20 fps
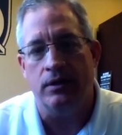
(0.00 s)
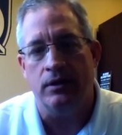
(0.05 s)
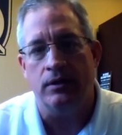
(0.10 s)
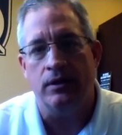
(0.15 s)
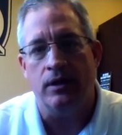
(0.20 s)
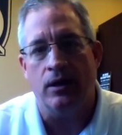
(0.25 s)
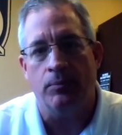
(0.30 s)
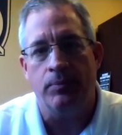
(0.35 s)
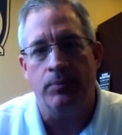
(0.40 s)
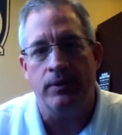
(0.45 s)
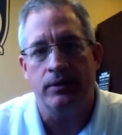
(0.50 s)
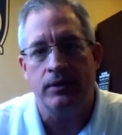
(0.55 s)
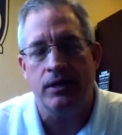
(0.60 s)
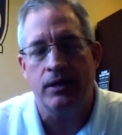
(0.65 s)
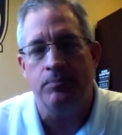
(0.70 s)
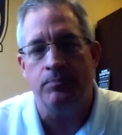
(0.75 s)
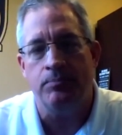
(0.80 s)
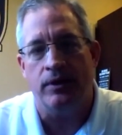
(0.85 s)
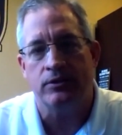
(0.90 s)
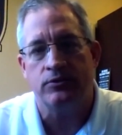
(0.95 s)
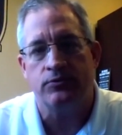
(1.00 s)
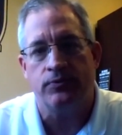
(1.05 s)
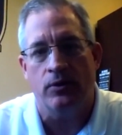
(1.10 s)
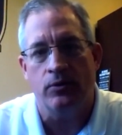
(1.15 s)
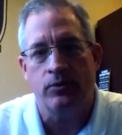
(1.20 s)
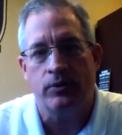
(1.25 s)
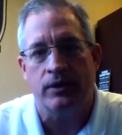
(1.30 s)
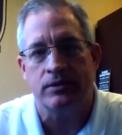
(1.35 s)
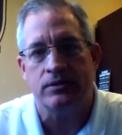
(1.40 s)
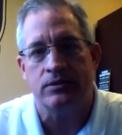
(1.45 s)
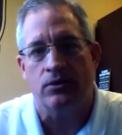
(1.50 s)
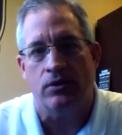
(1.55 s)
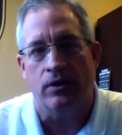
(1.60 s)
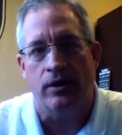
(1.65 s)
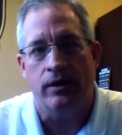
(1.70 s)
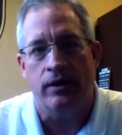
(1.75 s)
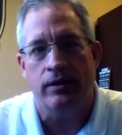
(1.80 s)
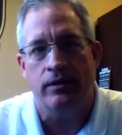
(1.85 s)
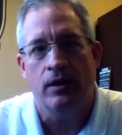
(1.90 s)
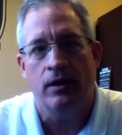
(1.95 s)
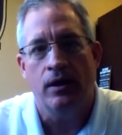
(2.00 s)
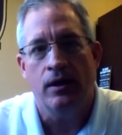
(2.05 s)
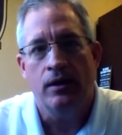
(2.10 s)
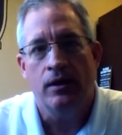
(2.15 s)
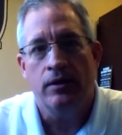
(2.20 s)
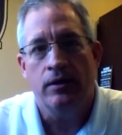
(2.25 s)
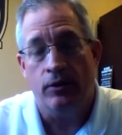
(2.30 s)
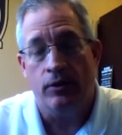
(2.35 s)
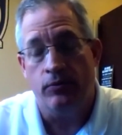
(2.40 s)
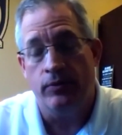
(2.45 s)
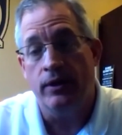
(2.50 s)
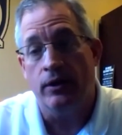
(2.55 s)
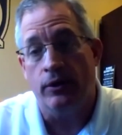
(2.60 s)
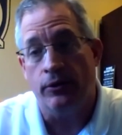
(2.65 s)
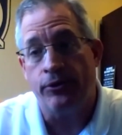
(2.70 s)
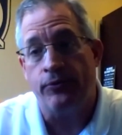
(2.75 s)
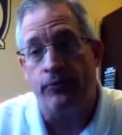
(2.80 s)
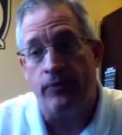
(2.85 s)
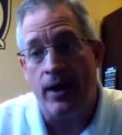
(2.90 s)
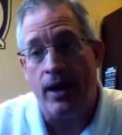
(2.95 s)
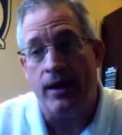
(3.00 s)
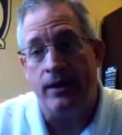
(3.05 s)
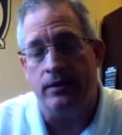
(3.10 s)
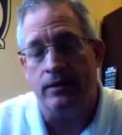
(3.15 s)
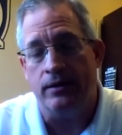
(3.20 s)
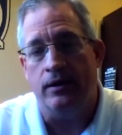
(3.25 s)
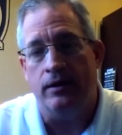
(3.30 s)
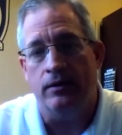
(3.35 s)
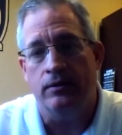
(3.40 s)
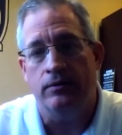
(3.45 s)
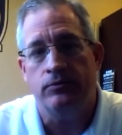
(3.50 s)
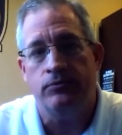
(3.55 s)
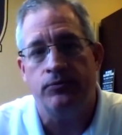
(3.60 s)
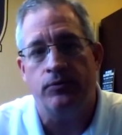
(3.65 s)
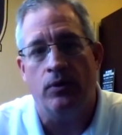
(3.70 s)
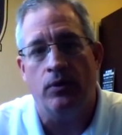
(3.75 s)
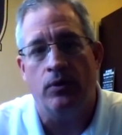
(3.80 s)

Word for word: in helping keep us focused on the real threat of,